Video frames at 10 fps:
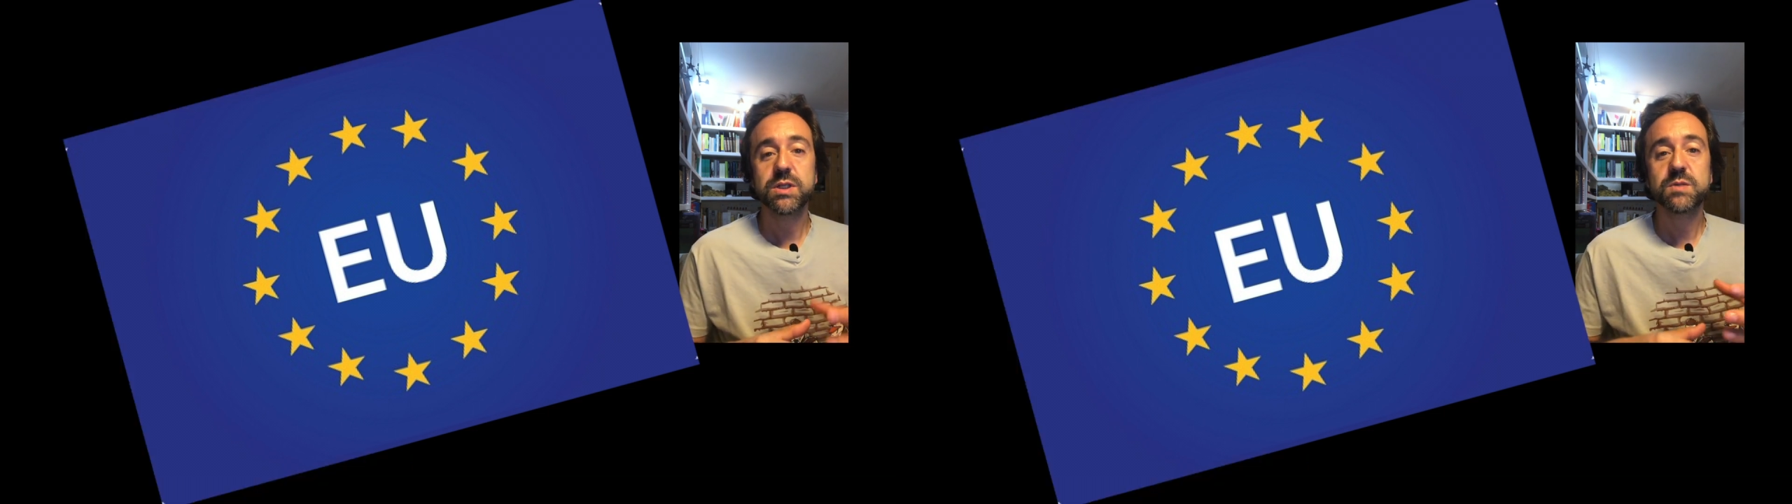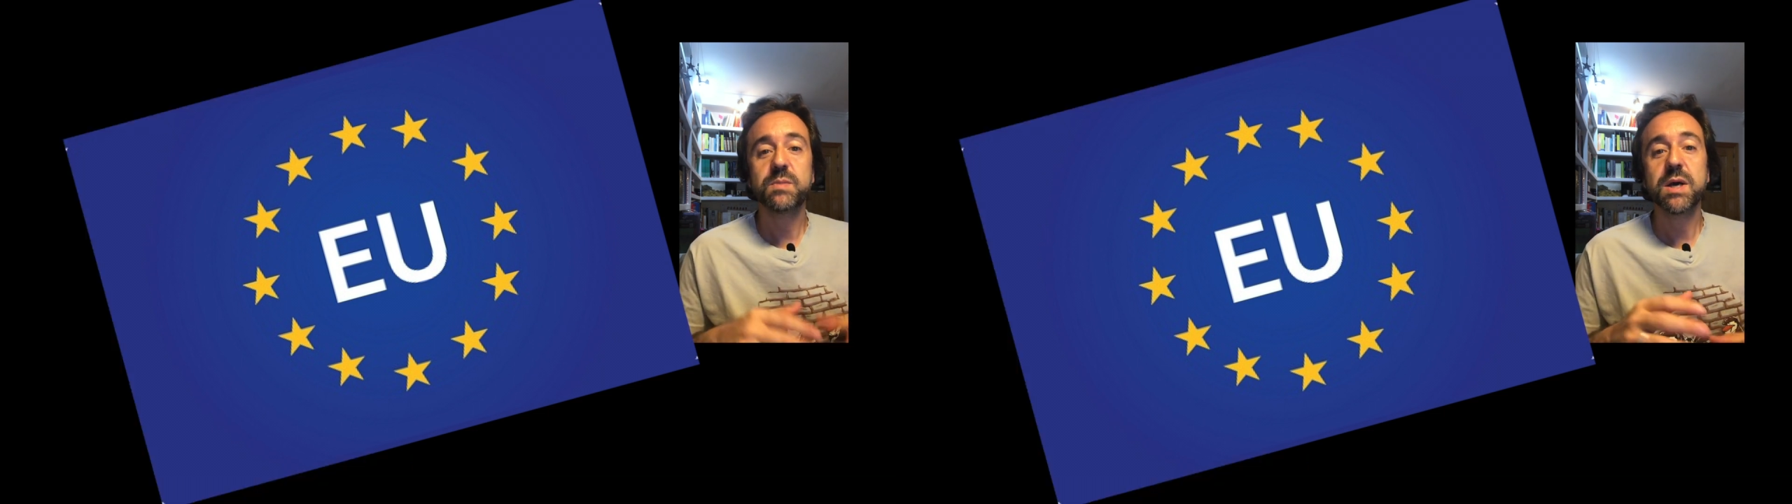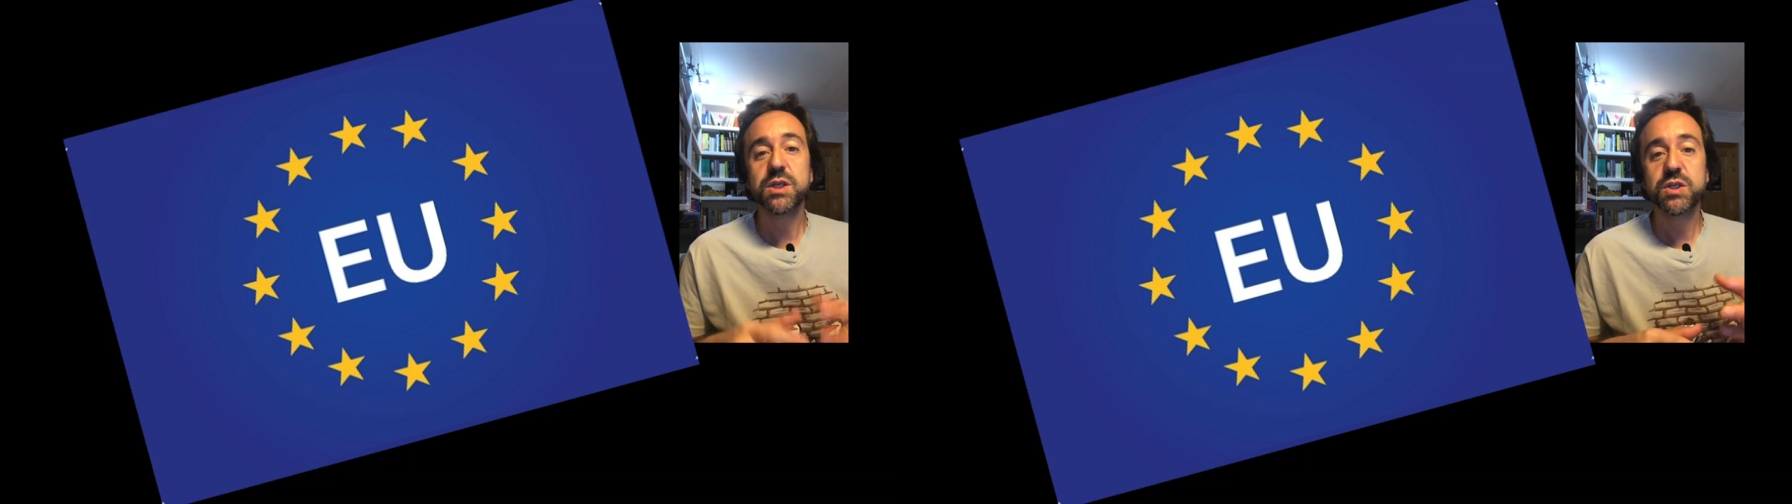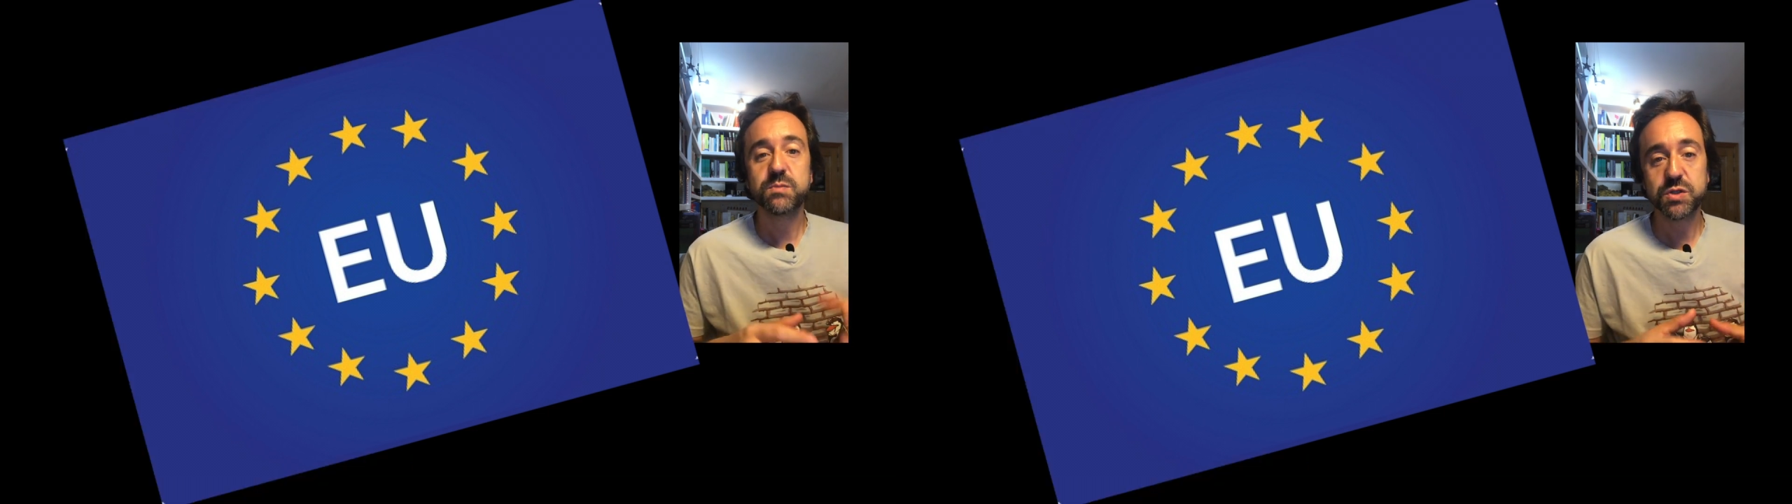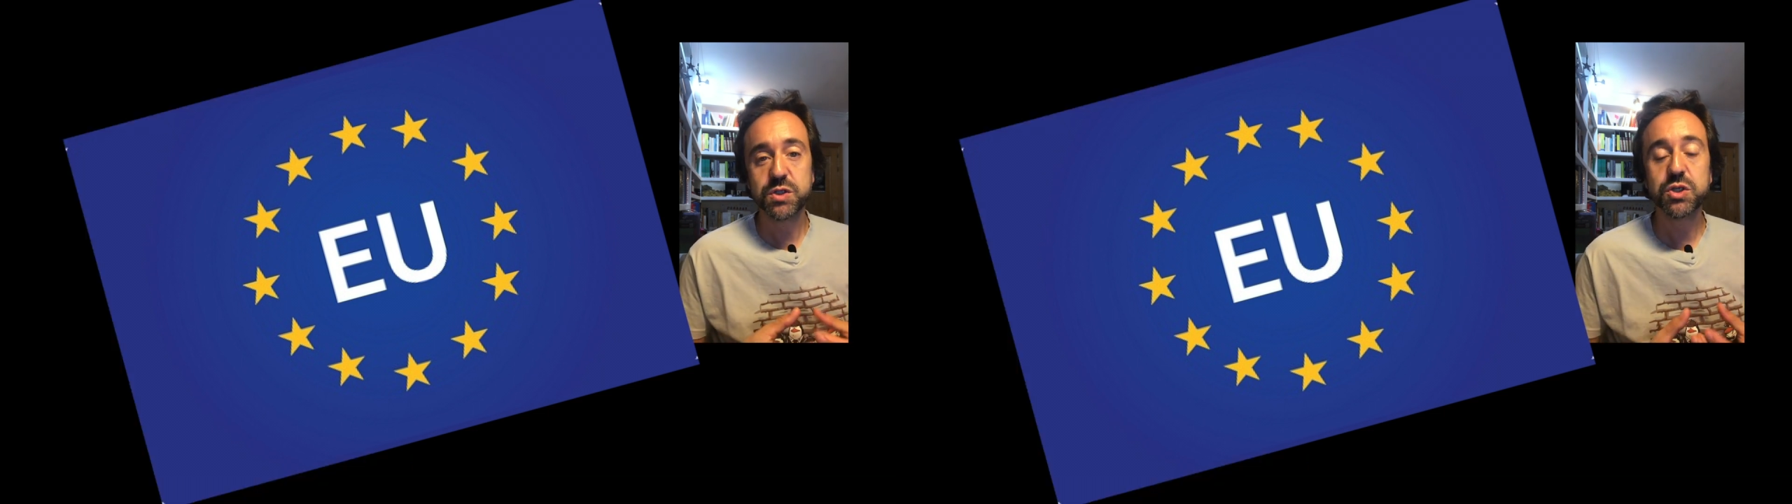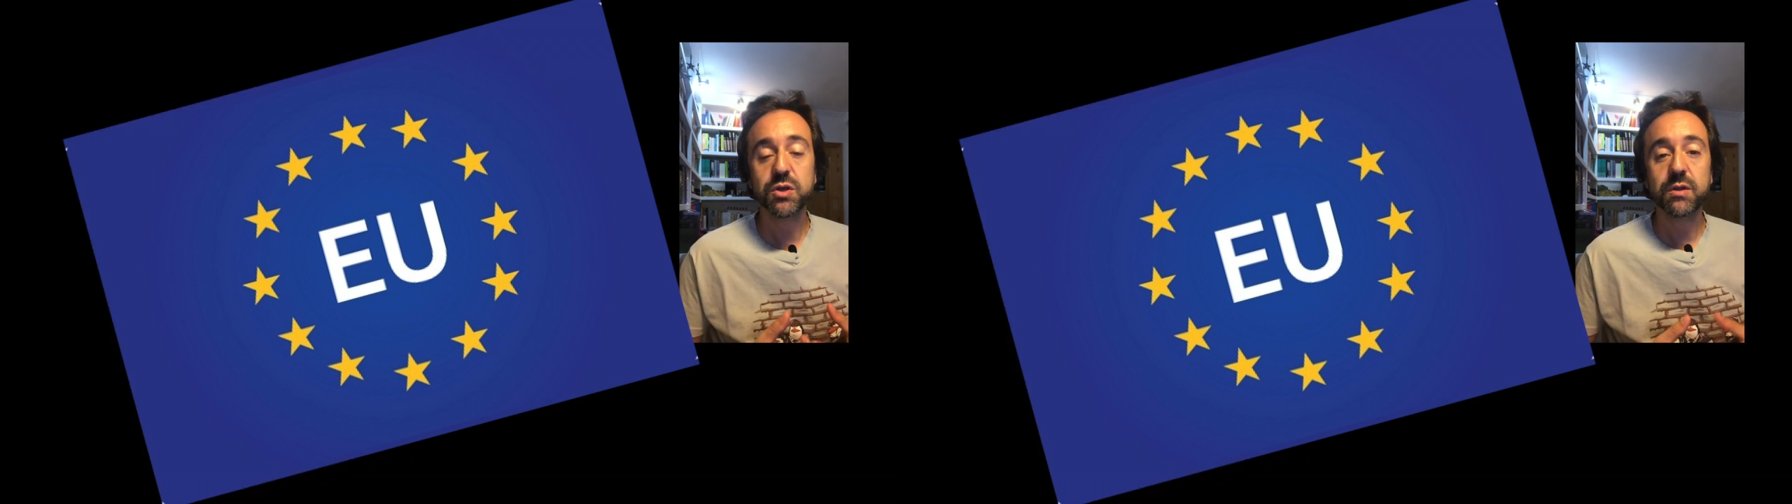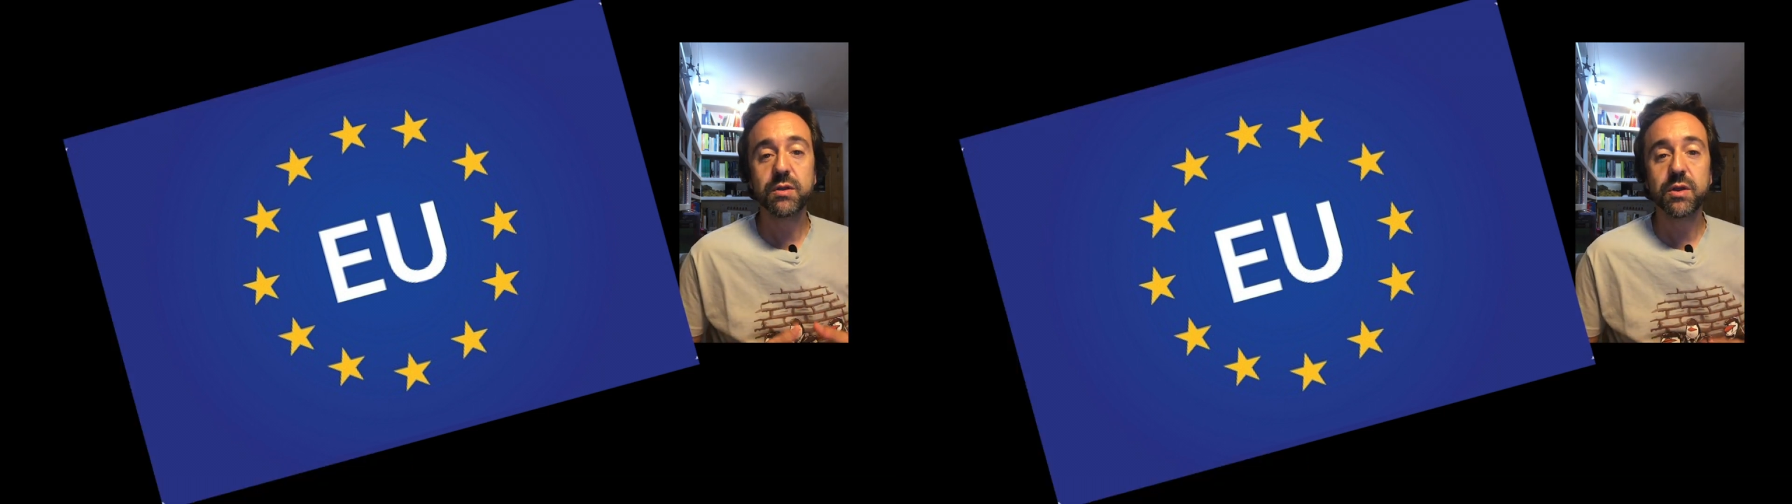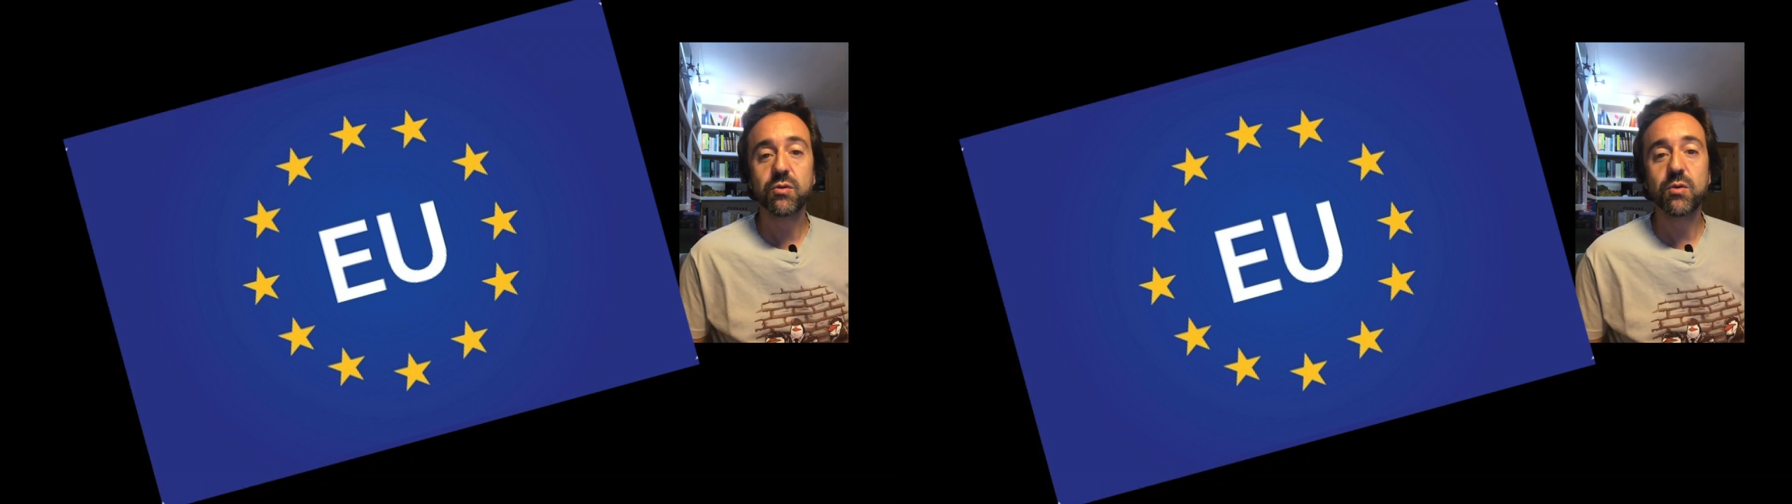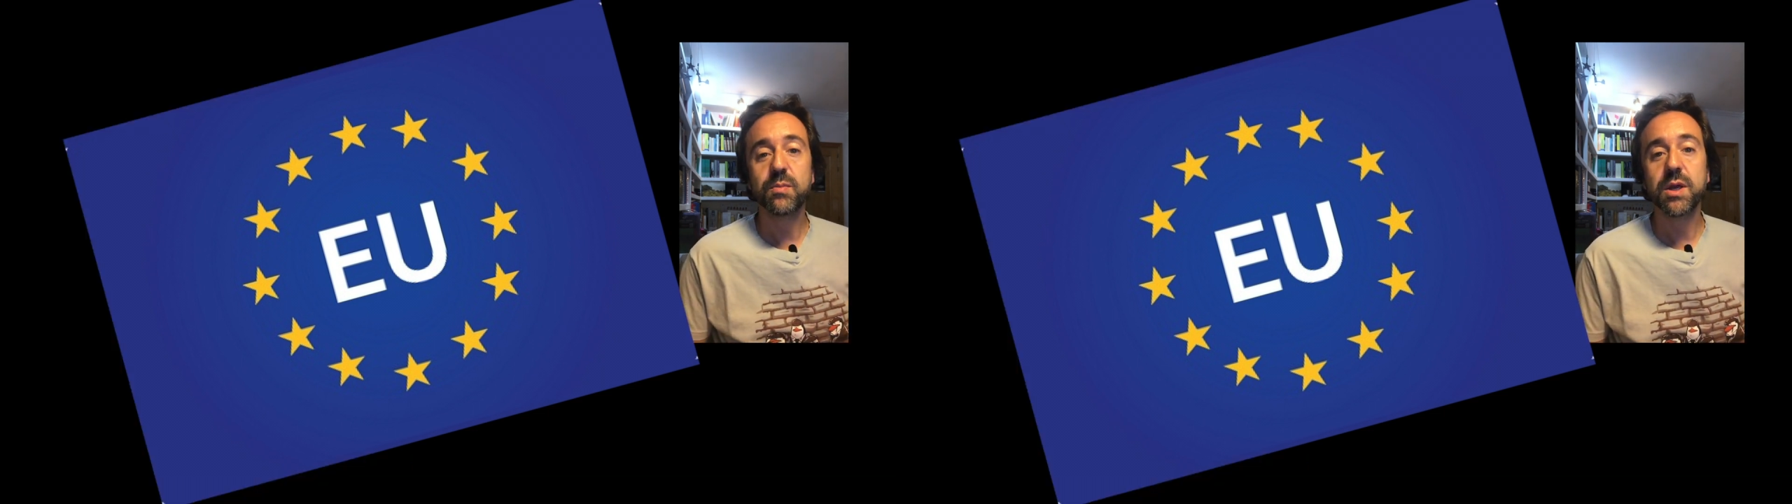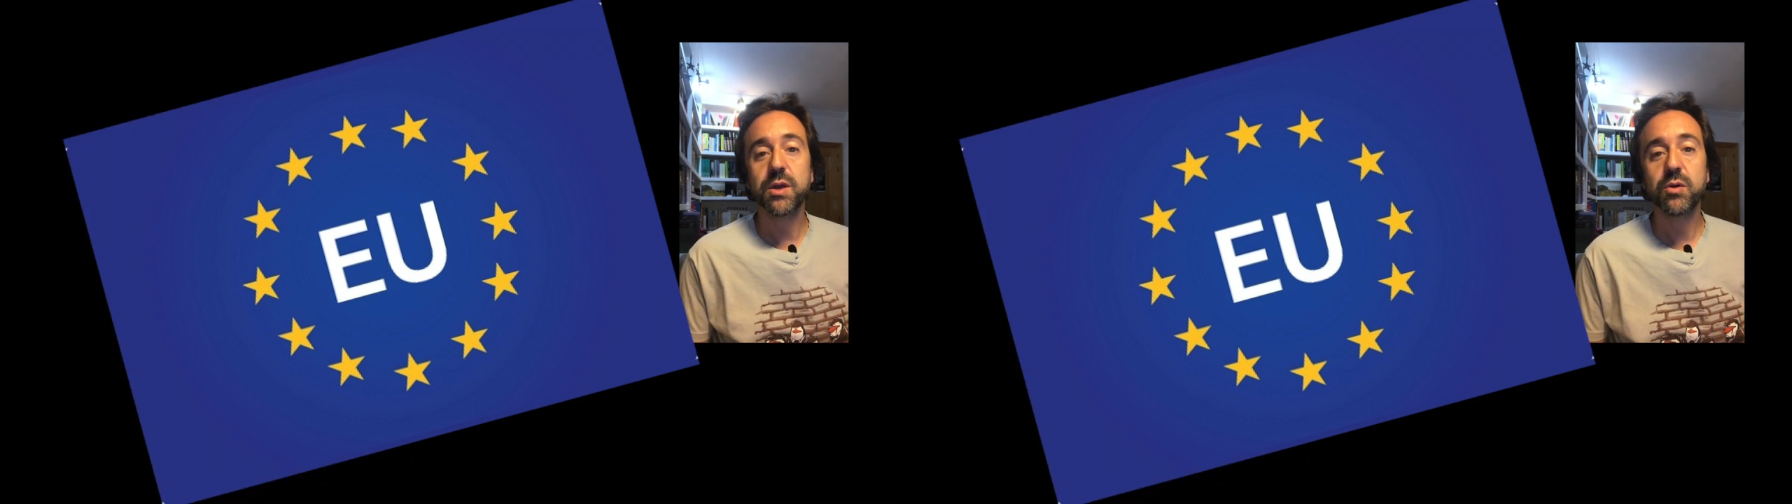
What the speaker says: Spanish position in the European